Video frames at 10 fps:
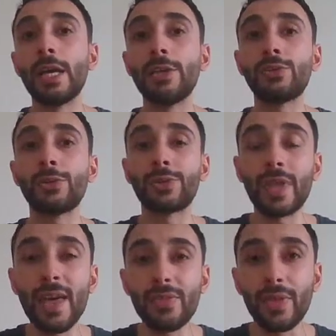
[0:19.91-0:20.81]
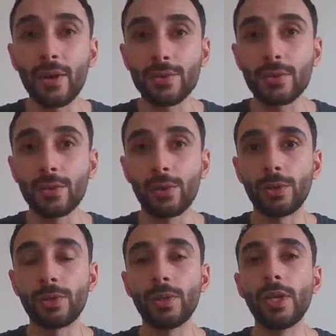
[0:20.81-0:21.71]
into
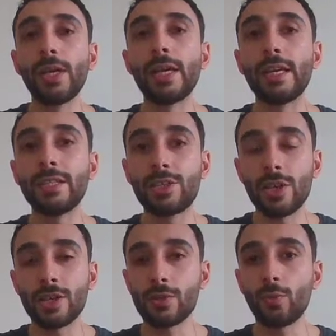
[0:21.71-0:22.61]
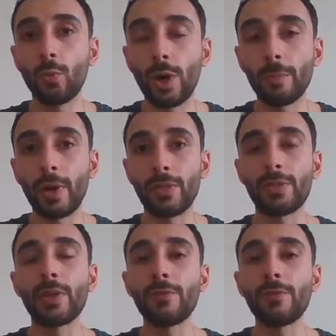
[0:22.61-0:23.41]
$10,000 in just 1 month.